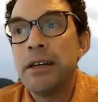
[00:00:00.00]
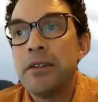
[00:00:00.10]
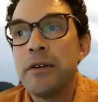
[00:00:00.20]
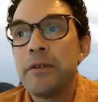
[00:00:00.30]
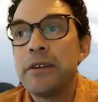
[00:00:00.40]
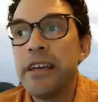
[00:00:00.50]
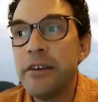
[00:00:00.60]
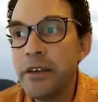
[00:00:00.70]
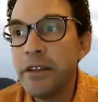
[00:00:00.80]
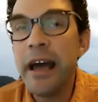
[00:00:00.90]
the
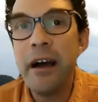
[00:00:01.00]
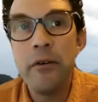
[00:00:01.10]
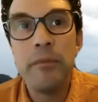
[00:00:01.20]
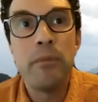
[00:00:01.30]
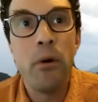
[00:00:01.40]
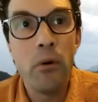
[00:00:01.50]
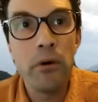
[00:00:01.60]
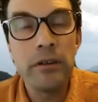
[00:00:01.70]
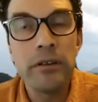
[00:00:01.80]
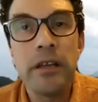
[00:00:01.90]
given how
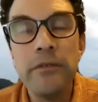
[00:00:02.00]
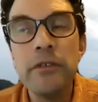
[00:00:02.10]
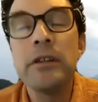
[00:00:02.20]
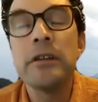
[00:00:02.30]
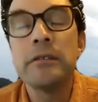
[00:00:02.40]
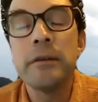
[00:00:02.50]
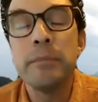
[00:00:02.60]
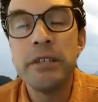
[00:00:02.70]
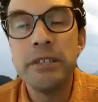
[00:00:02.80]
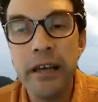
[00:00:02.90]
important, given the, the
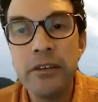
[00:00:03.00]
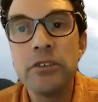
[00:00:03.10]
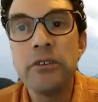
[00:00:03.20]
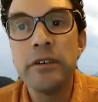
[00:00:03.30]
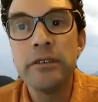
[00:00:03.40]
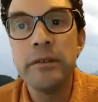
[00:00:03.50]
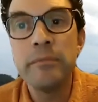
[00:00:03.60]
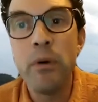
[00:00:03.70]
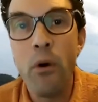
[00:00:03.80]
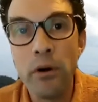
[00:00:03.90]
potential
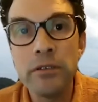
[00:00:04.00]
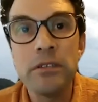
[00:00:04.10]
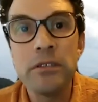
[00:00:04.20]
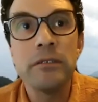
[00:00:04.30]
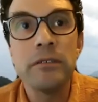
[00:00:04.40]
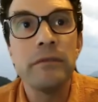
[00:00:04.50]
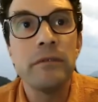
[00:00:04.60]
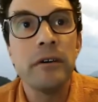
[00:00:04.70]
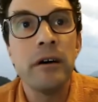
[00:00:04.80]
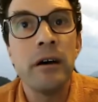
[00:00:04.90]
importance
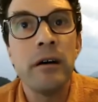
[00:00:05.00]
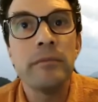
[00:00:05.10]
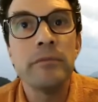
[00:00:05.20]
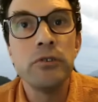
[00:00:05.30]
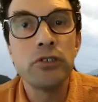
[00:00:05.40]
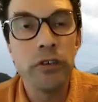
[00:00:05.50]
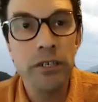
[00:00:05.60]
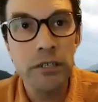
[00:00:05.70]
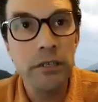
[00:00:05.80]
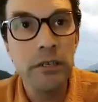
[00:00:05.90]
um,
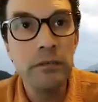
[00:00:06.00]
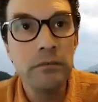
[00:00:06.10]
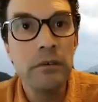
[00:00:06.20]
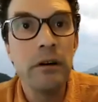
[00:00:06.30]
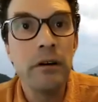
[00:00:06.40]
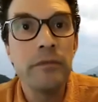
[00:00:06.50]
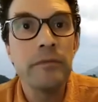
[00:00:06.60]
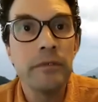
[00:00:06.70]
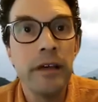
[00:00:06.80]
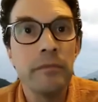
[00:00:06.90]
nutritionally of
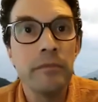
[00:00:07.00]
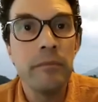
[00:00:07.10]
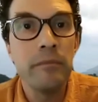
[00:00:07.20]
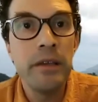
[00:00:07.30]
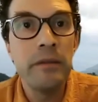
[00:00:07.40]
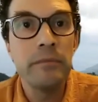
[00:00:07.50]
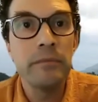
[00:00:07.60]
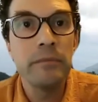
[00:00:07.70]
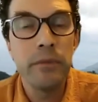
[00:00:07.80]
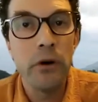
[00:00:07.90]
that that meat
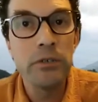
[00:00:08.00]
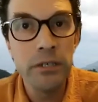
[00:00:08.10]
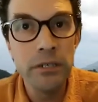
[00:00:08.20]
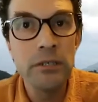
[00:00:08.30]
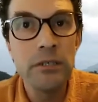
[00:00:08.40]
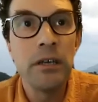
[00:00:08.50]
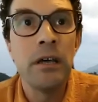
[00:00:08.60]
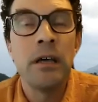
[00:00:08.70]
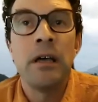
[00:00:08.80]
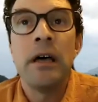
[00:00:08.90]
poses,
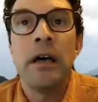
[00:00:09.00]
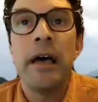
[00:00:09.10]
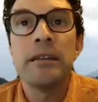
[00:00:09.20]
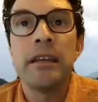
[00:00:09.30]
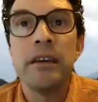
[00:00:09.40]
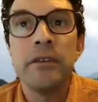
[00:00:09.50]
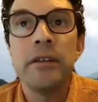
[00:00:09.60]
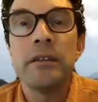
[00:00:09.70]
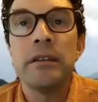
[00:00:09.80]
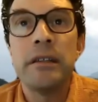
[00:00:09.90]
and
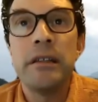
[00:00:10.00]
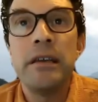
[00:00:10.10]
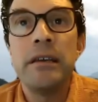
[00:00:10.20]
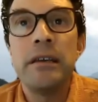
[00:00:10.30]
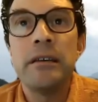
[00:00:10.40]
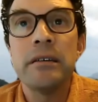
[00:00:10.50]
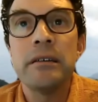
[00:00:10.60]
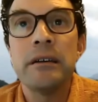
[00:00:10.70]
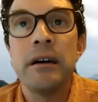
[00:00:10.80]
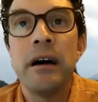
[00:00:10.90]
given the
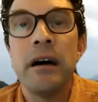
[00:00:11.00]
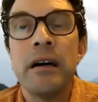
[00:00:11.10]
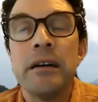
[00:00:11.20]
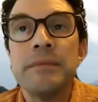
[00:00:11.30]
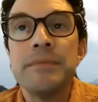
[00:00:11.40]
uh,